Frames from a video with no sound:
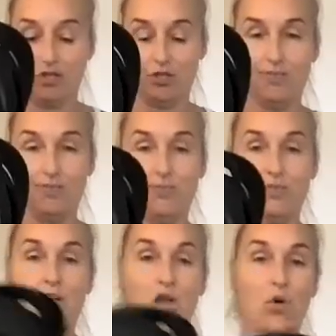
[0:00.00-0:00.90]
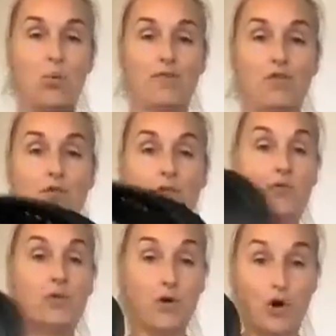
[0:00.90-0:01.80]
we've got the
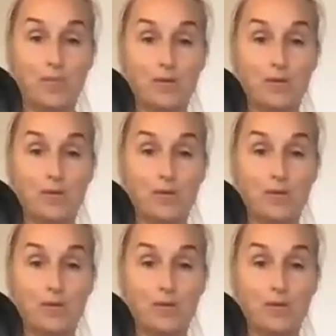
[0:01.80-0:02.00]
aroma